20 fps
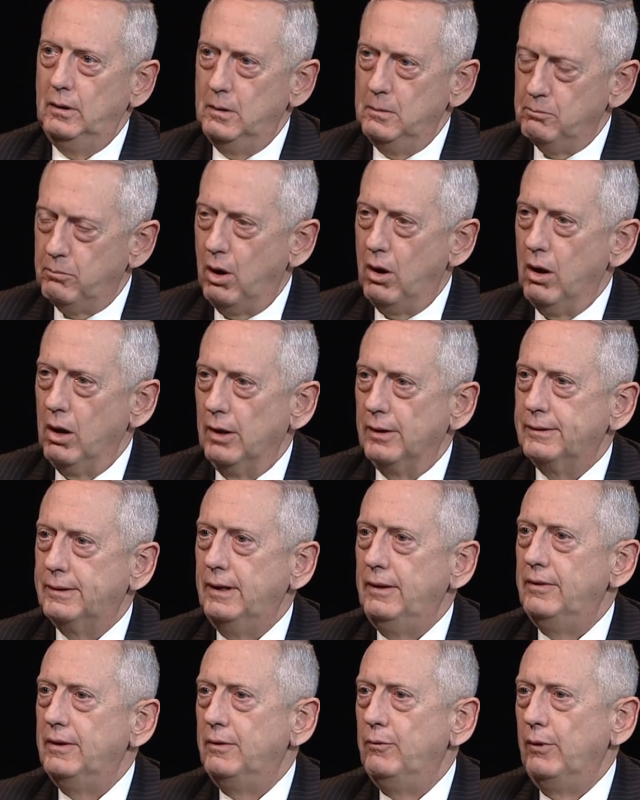
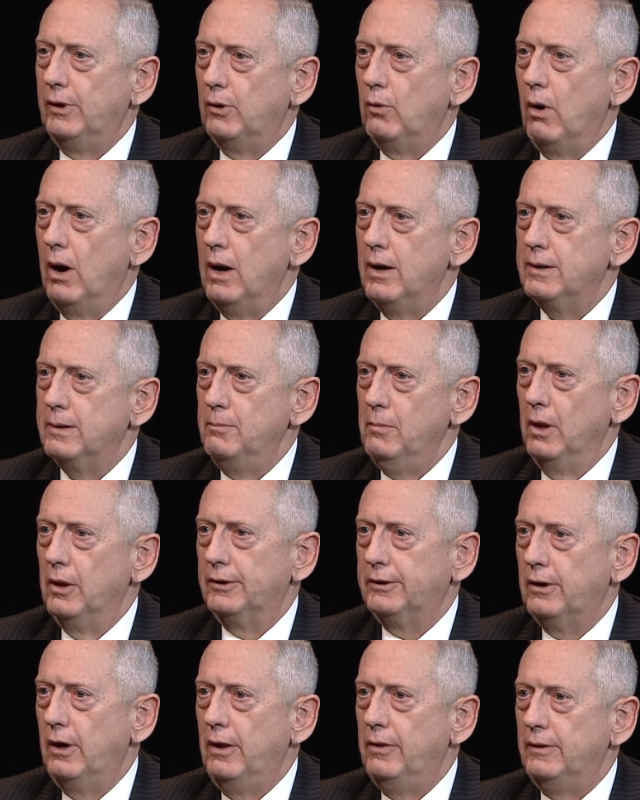policy that requires a
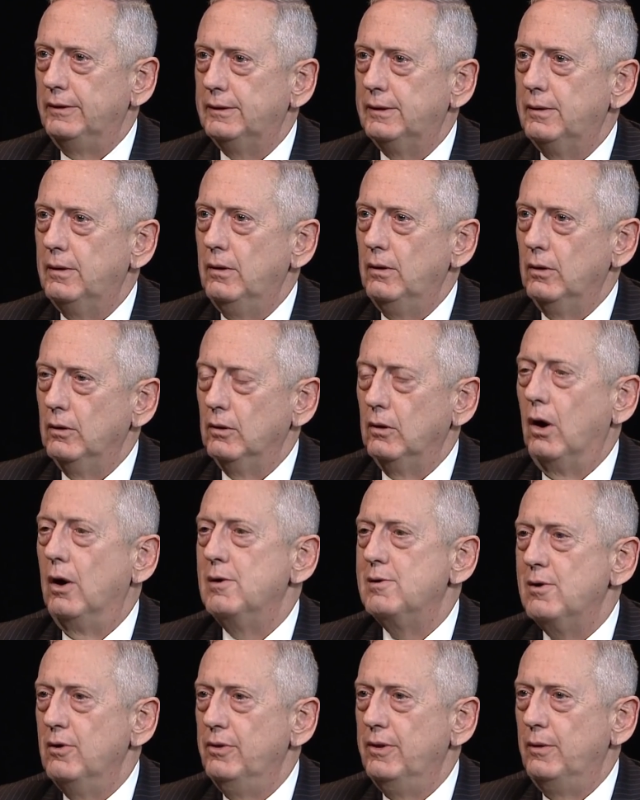military that's
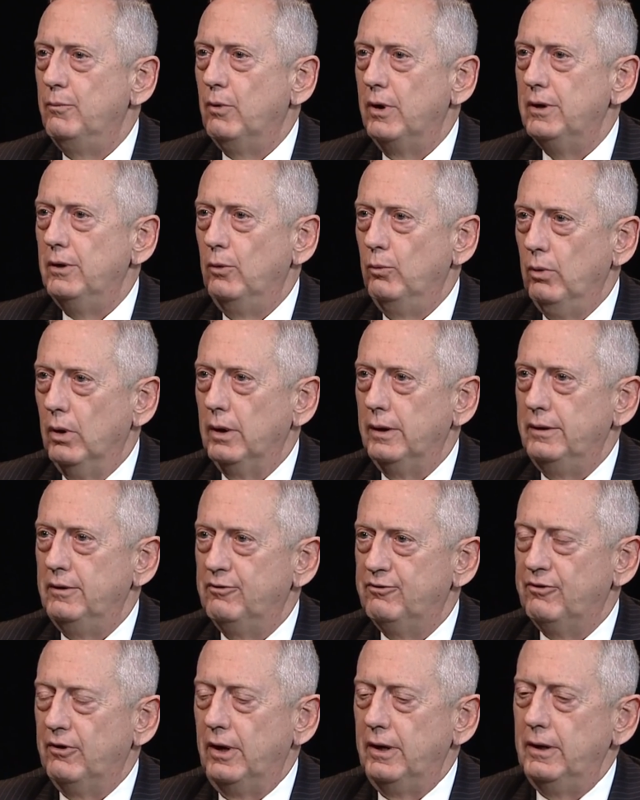larger than what you're willing to
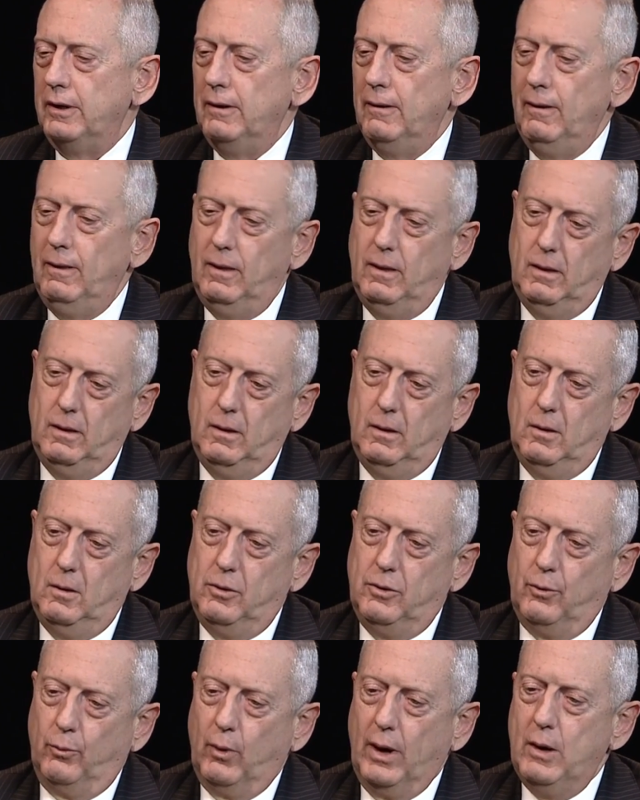fund.
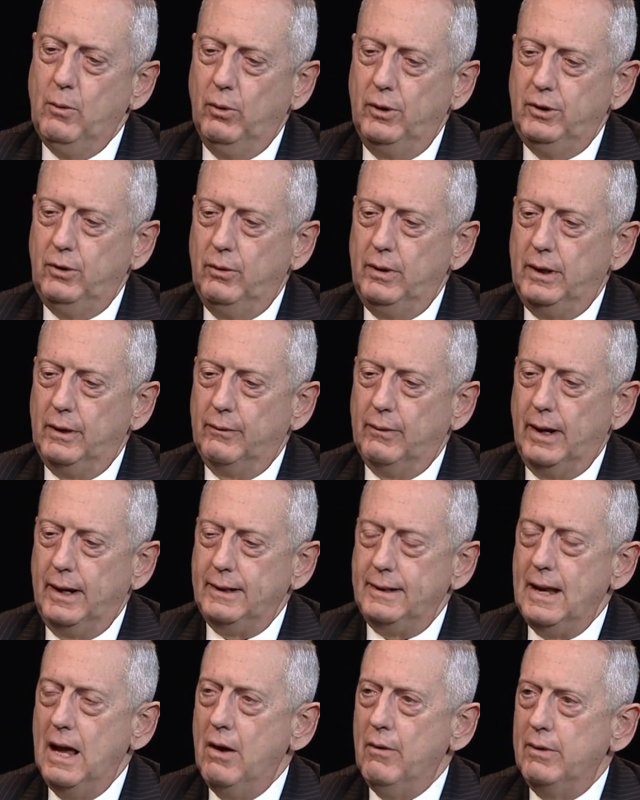The way we're doing it
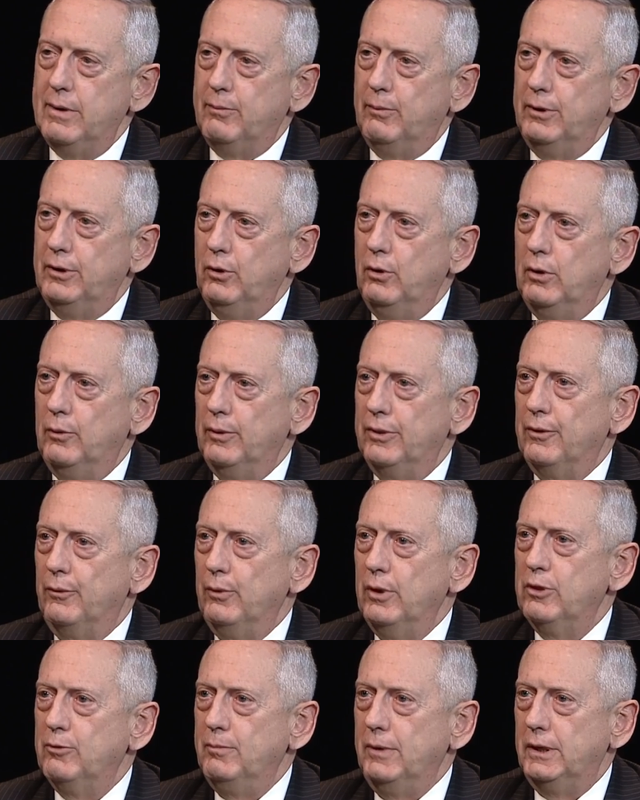right now is we're doing it with
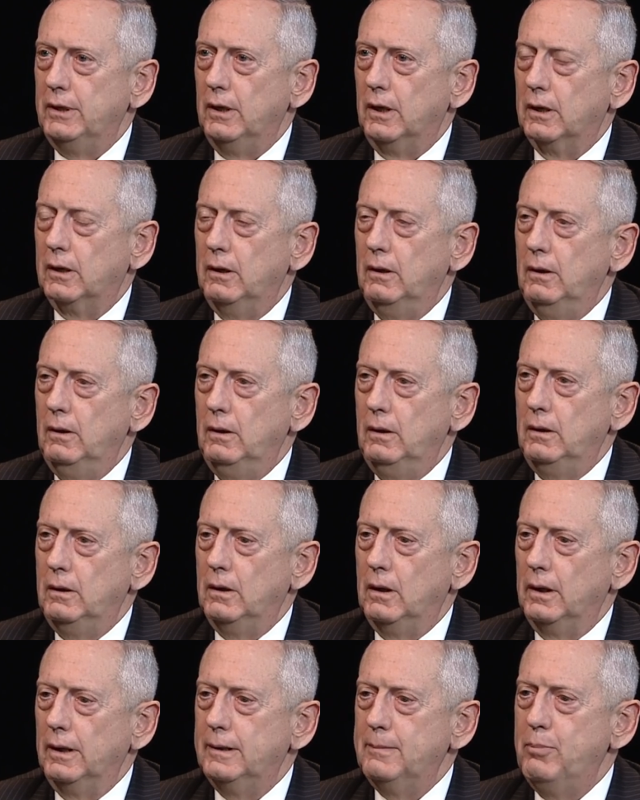arithmetic.
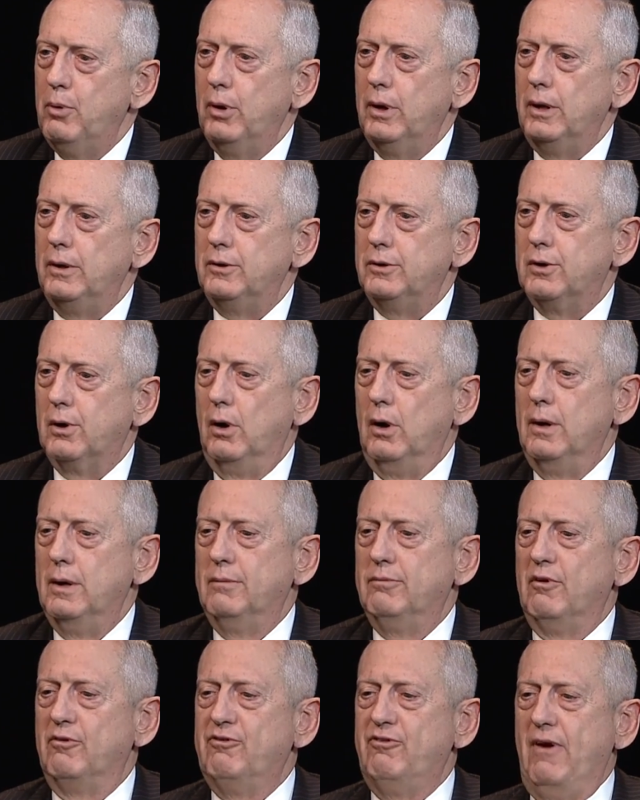Now let's put it in terms
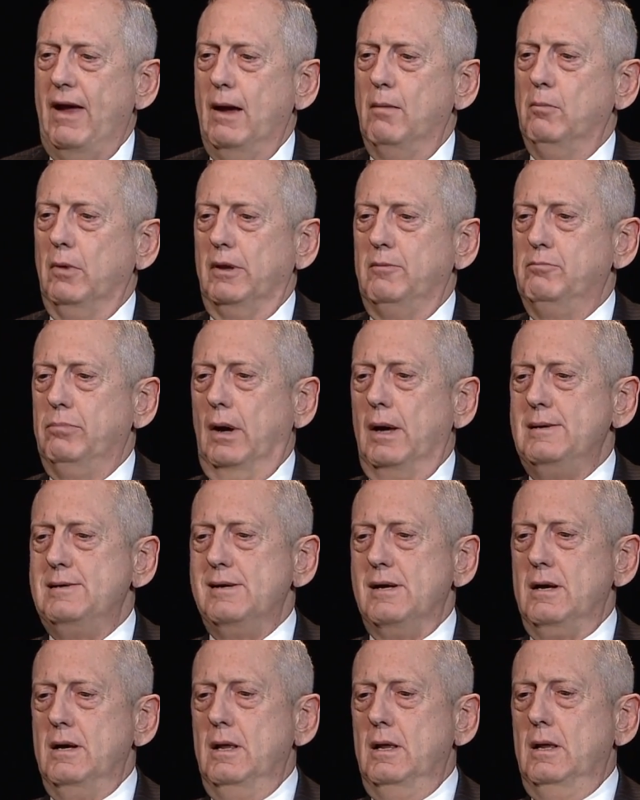of a family
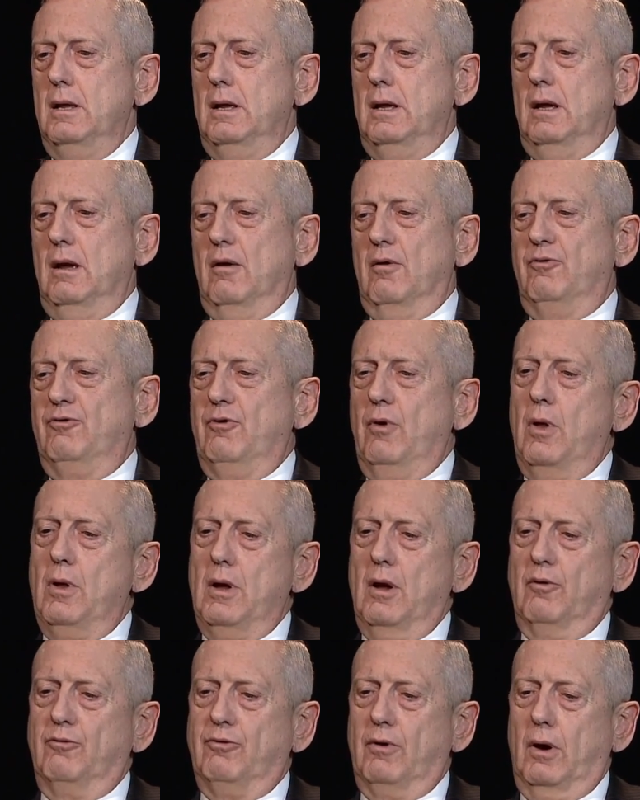budget.
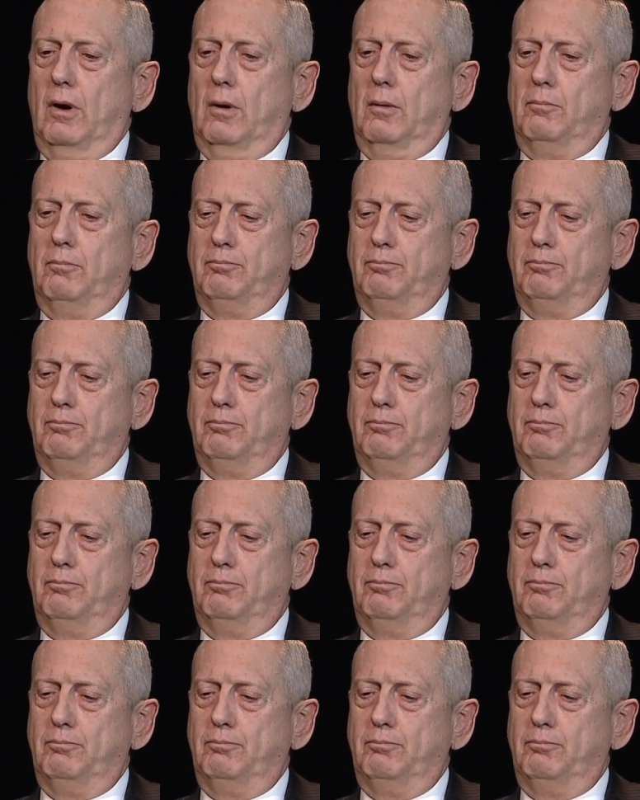If a